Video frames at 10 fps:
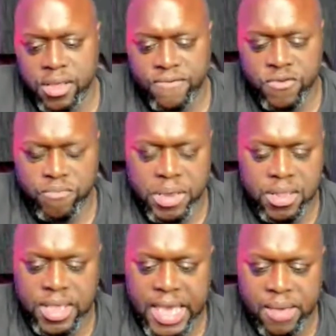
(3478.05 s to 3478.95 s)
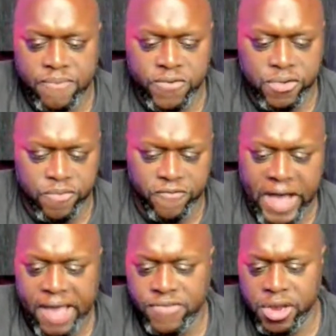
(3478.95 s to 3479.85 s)
If you've been in the game for
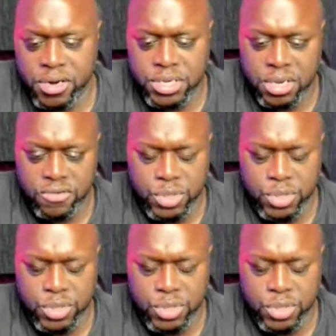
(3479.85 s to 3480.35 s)
5 years and you've